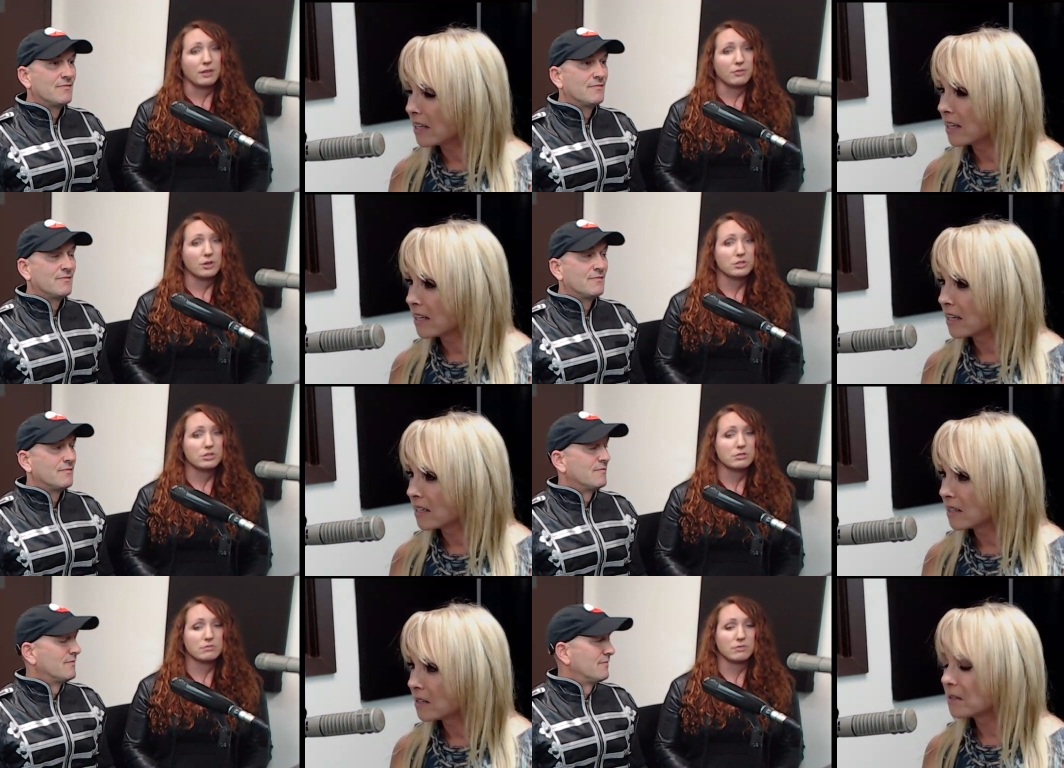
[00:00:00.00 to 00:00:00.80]
Speaker 1: the
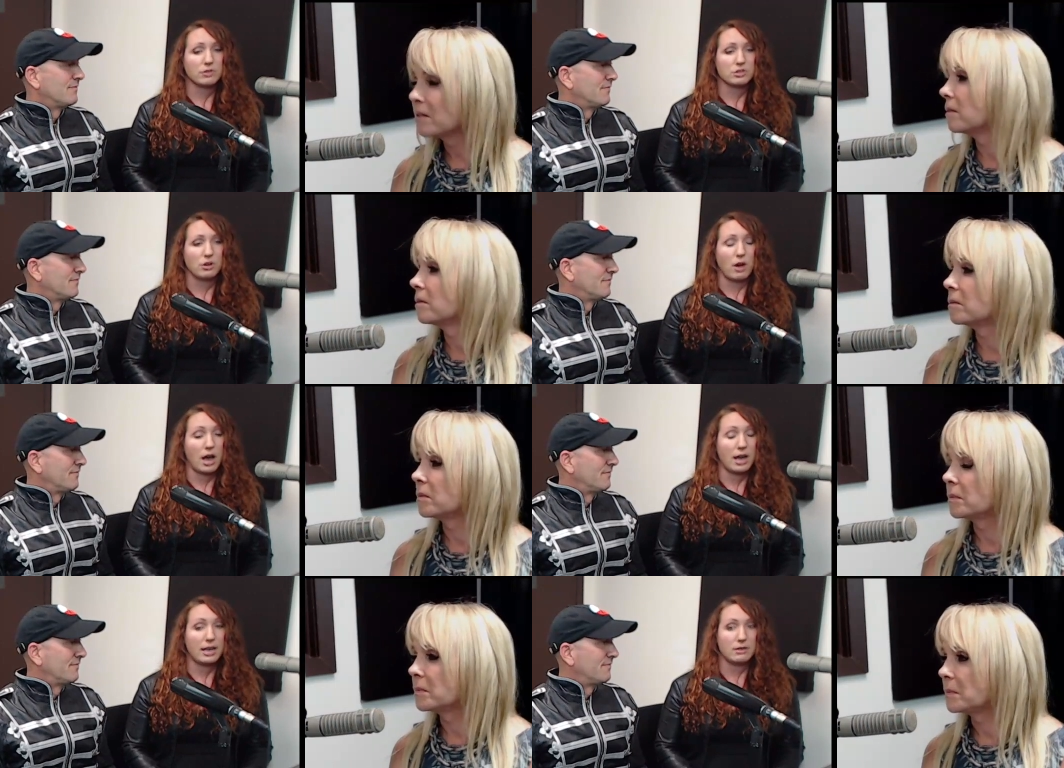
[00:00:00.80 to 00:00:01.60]
first first show
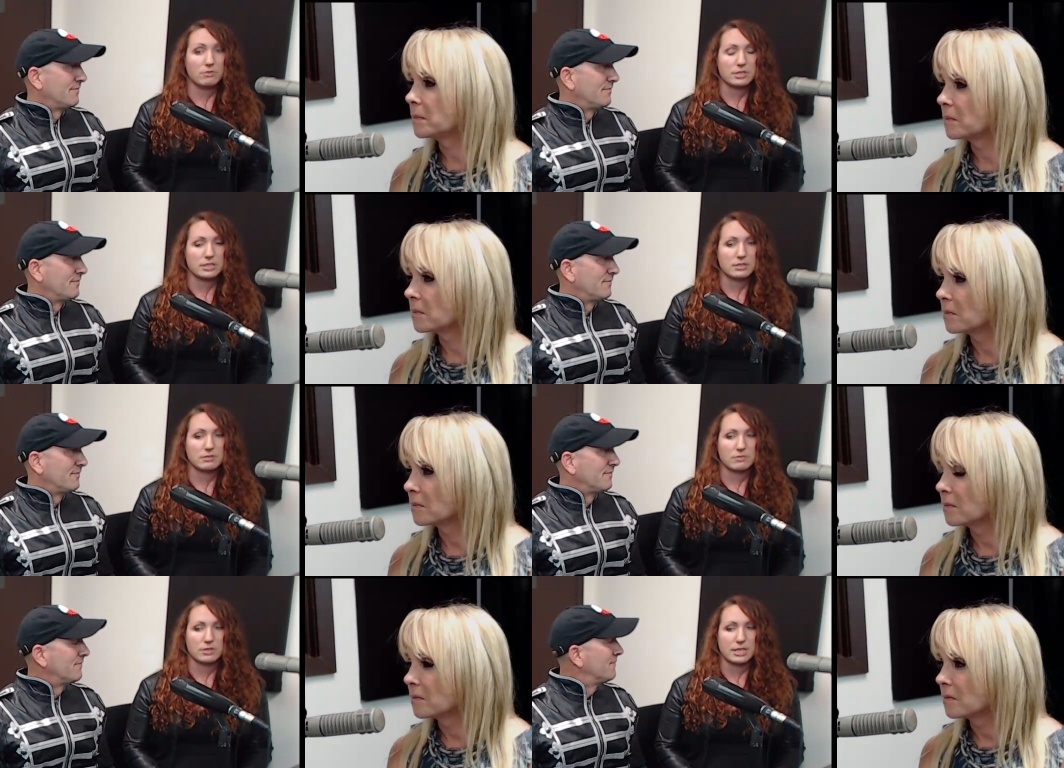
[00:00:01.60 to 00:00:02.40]
I
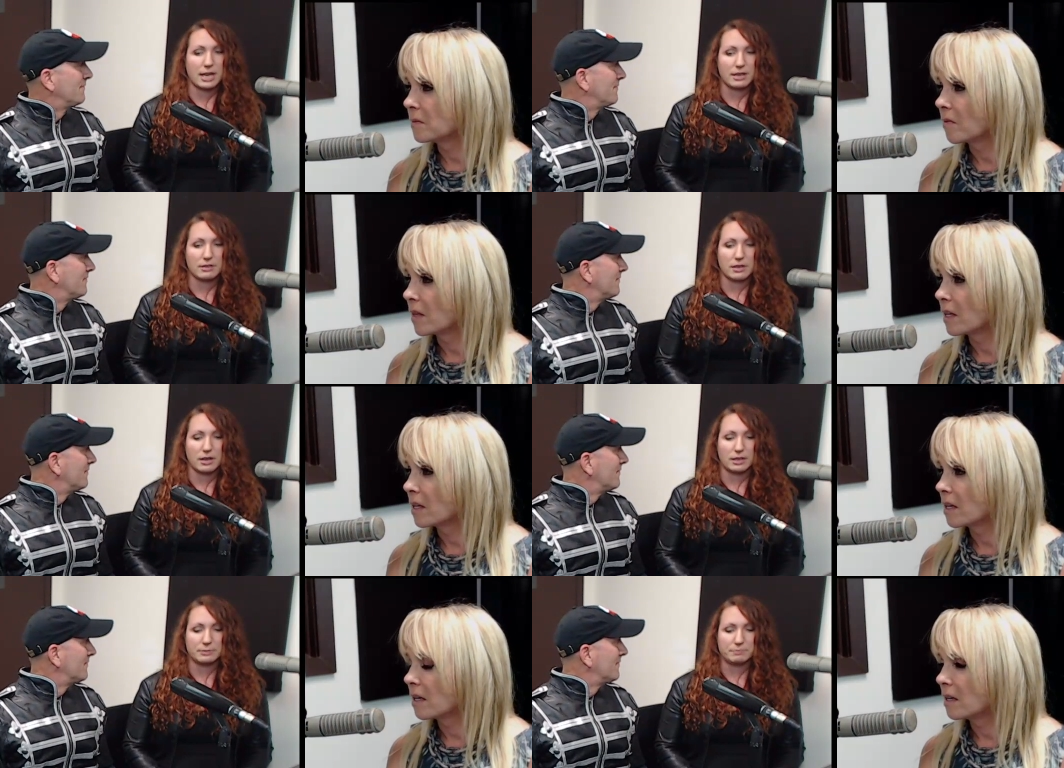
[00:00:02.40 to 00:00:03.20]
was was at,
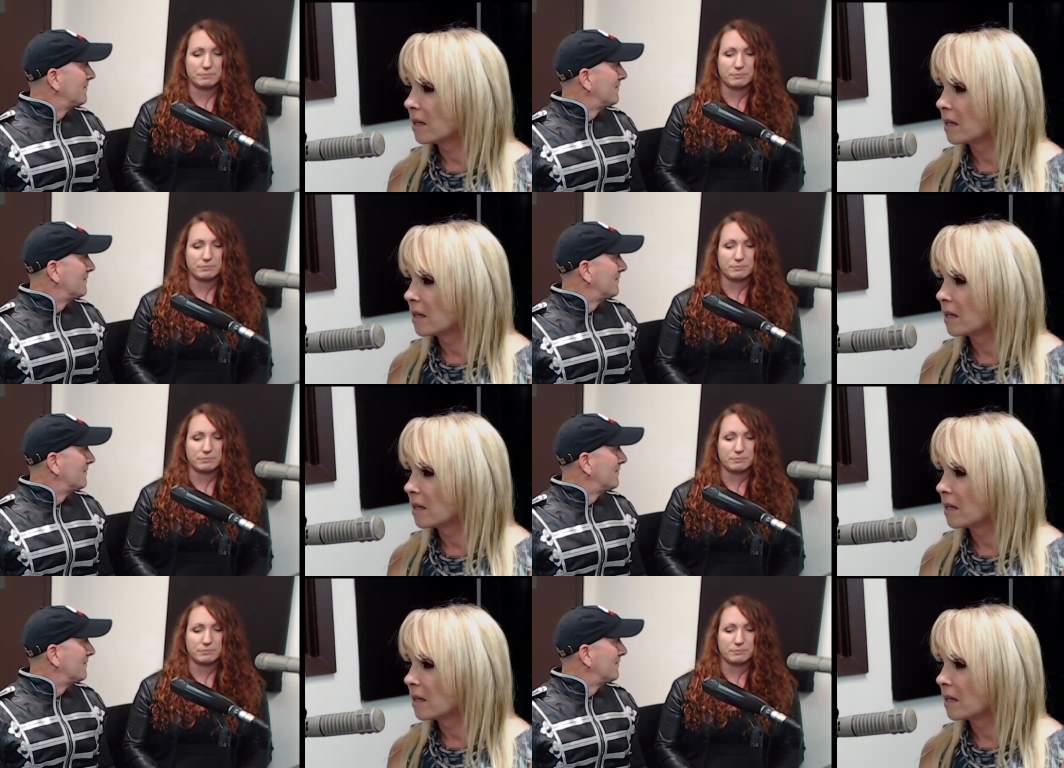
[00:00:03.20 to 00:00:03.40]
um,